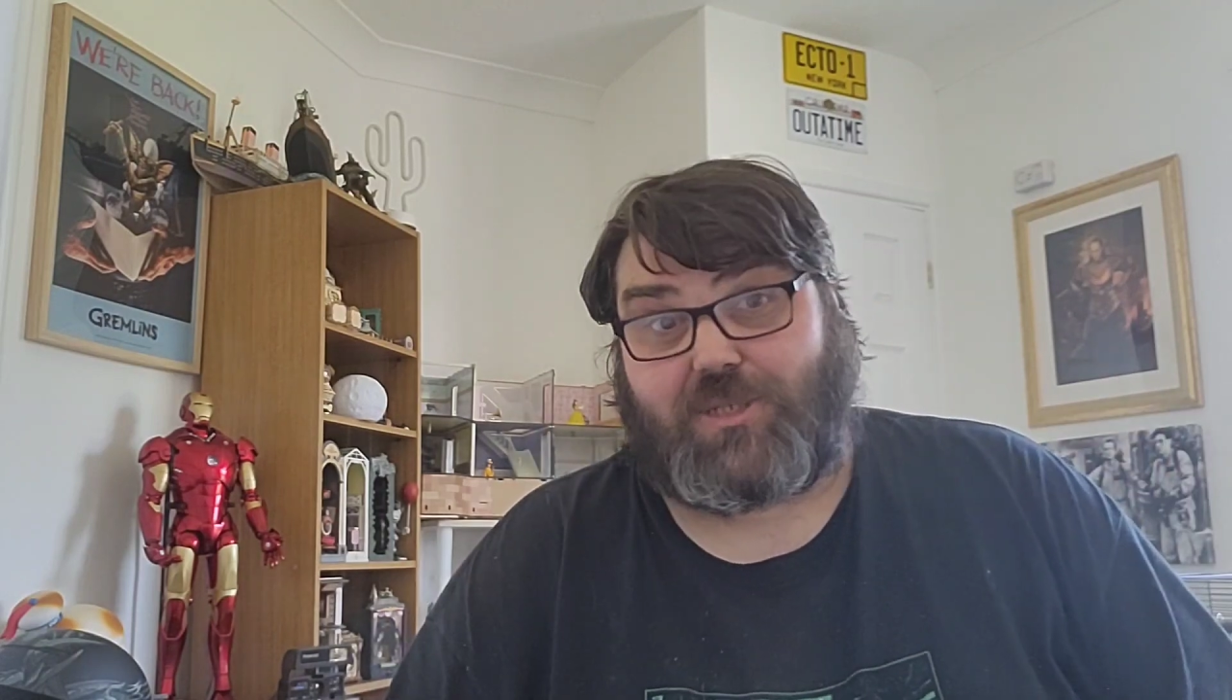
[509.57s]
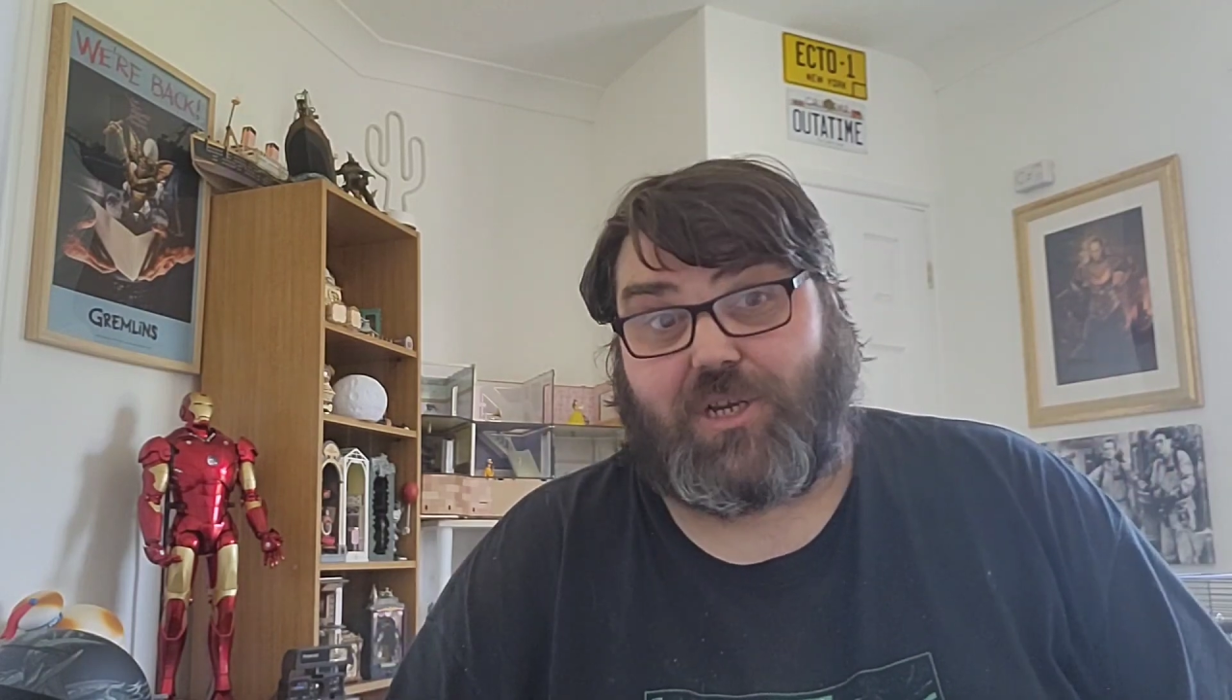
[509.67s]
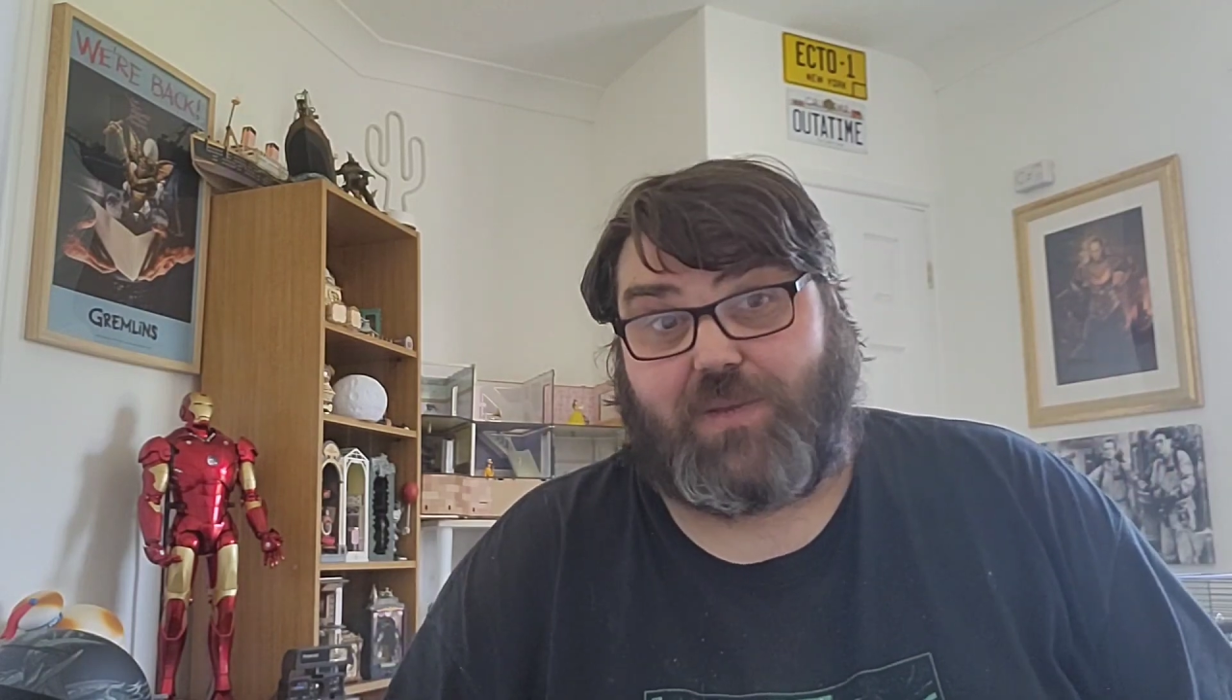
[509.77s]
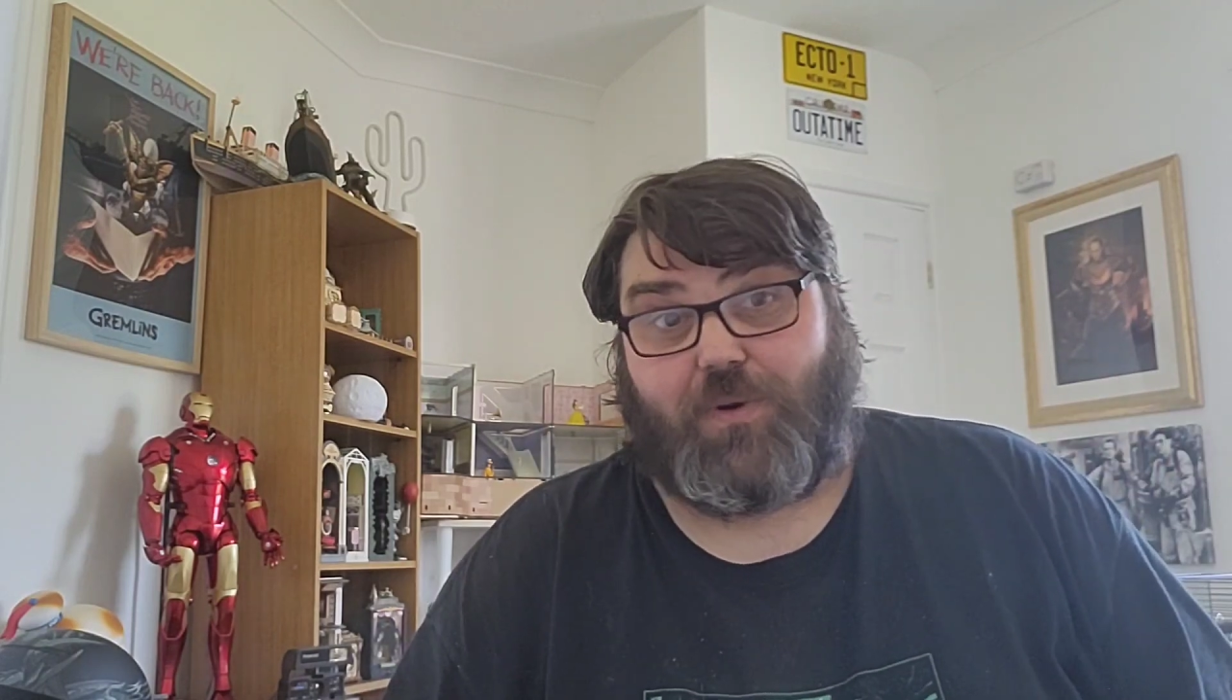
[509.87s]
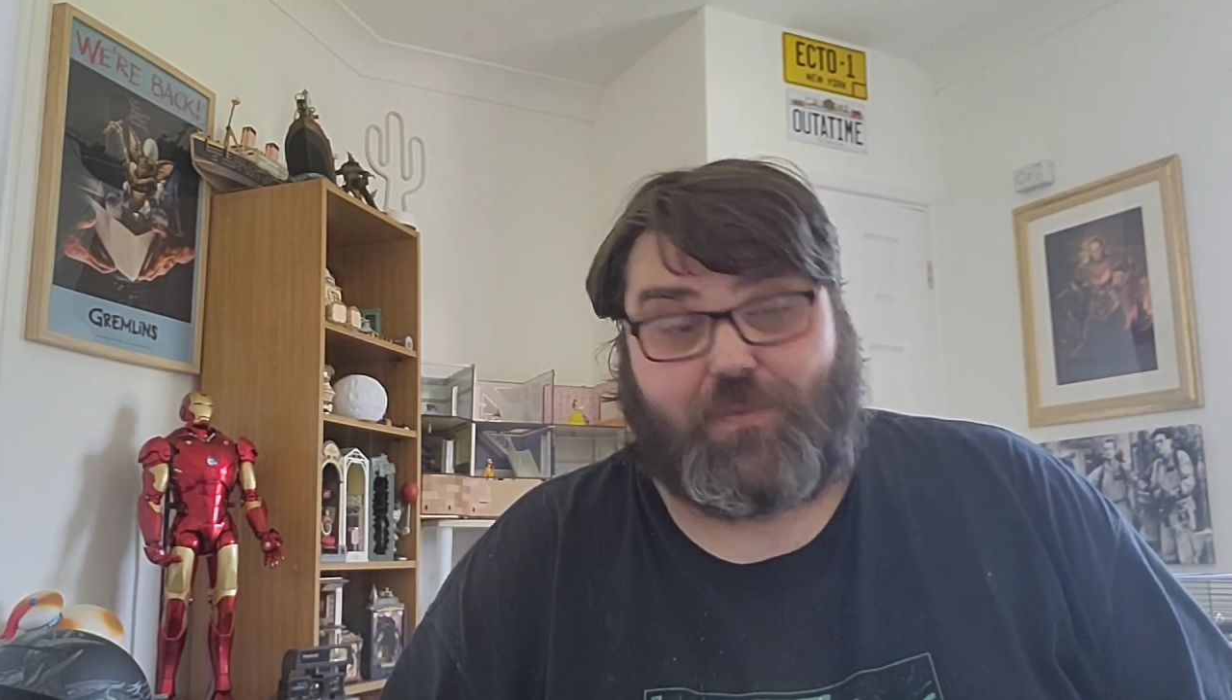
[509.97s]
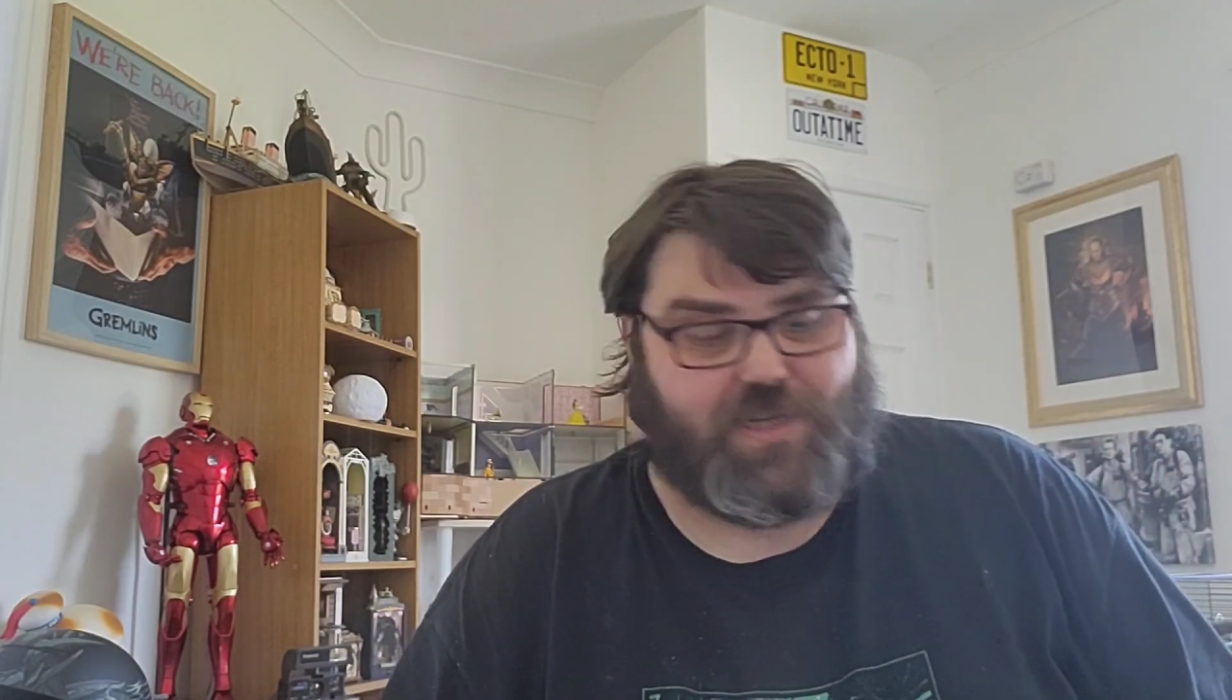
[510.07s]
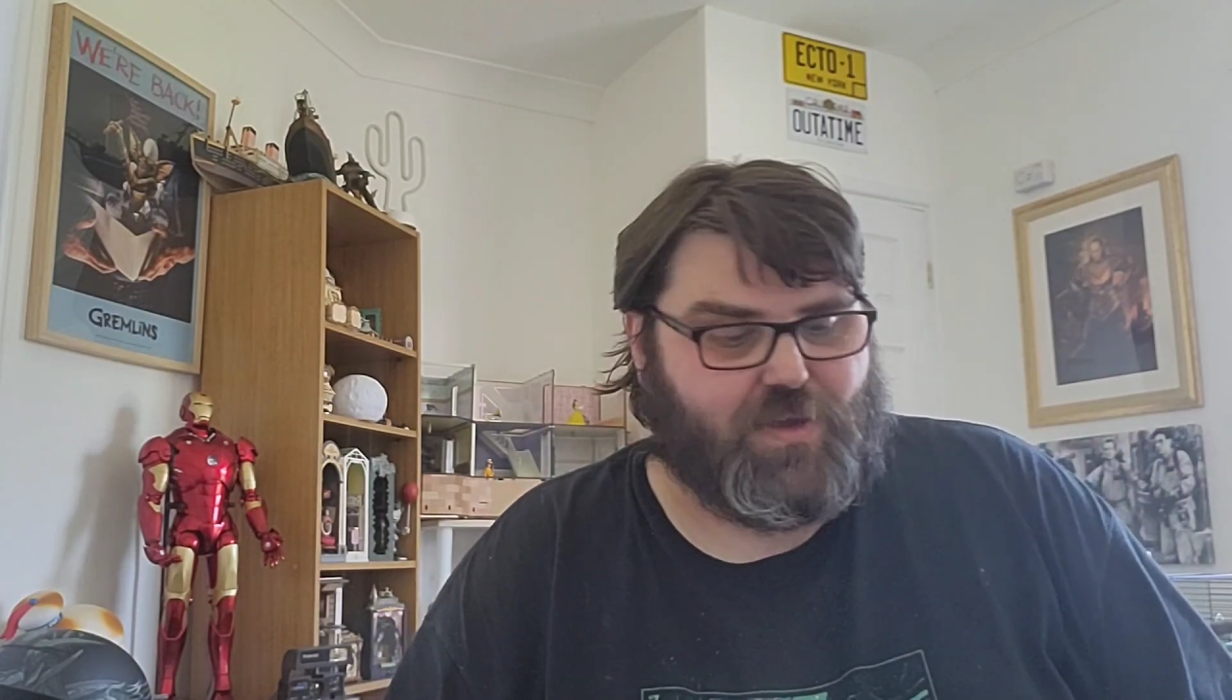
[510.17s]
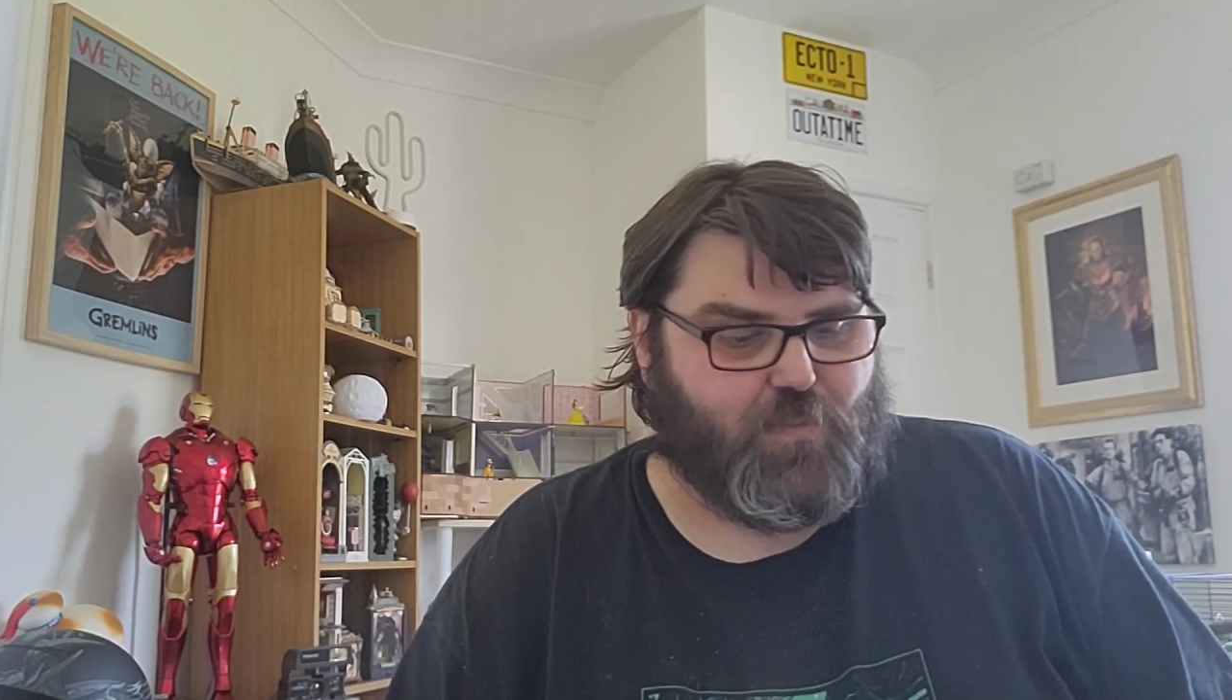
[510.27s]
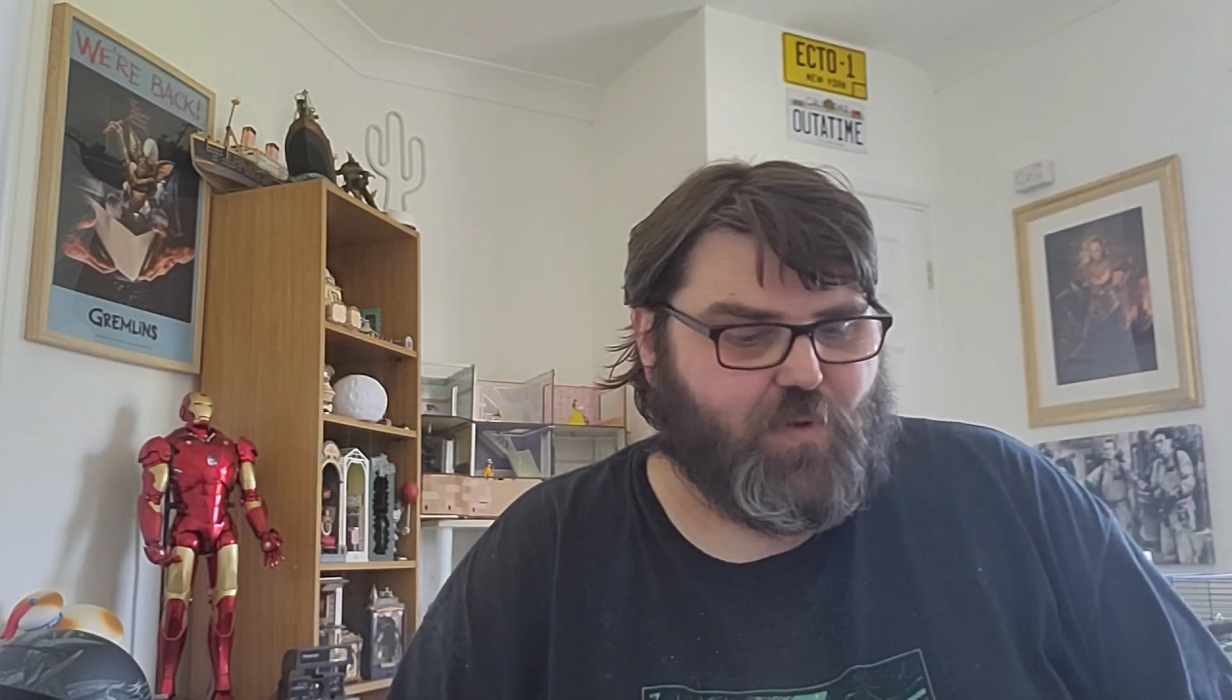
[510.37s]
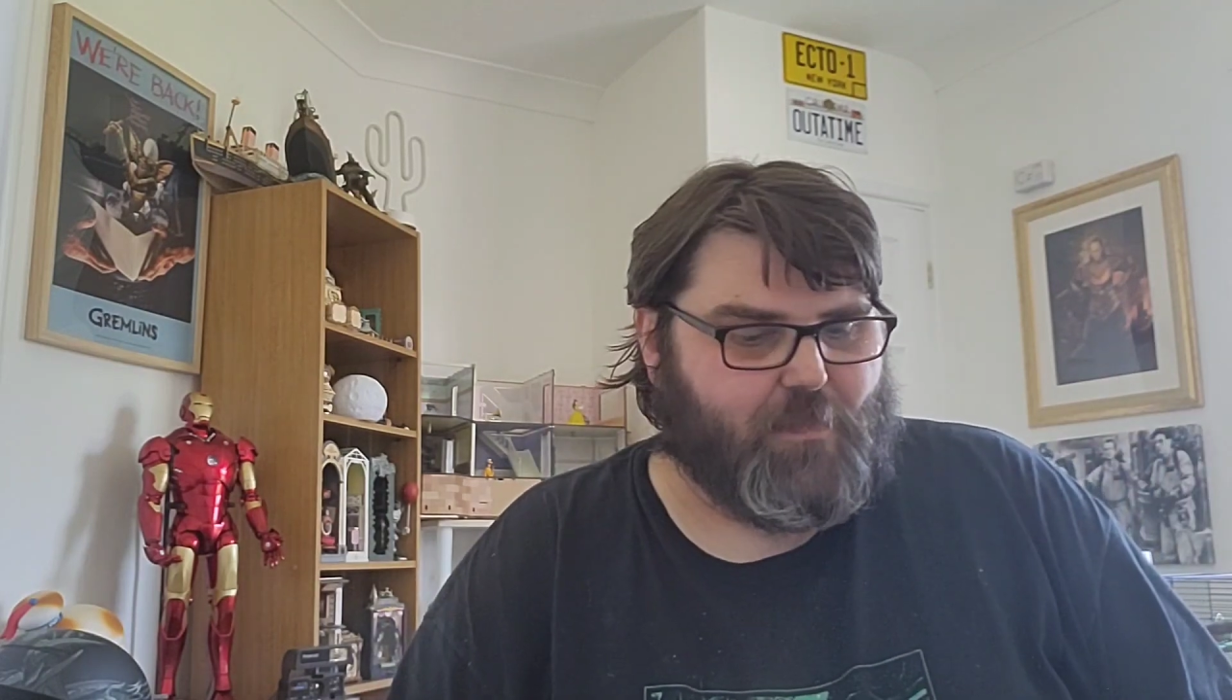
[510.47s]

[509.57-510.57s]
certainly what we're doing.